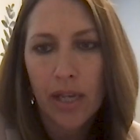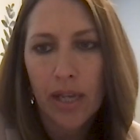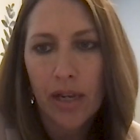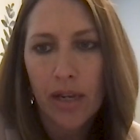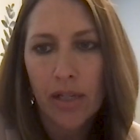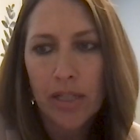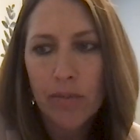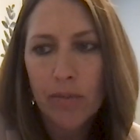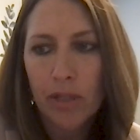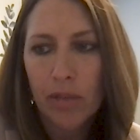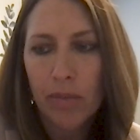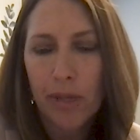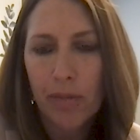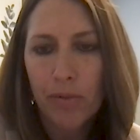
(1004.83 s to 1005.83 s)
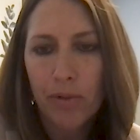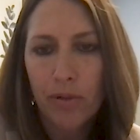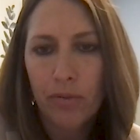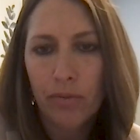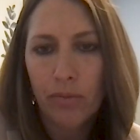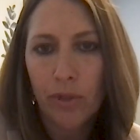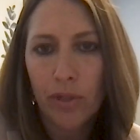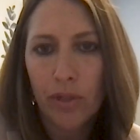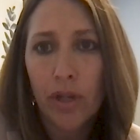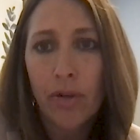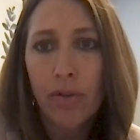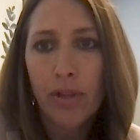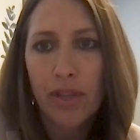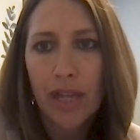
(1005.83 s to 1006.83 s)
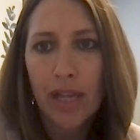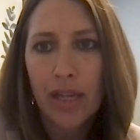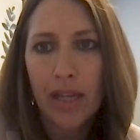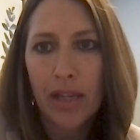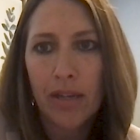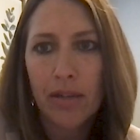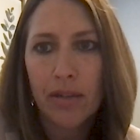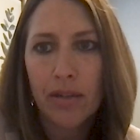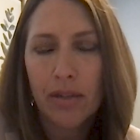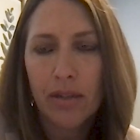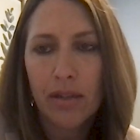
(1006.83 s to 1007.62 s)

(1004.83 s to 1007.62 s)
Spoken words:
and ultimately, people will know that they can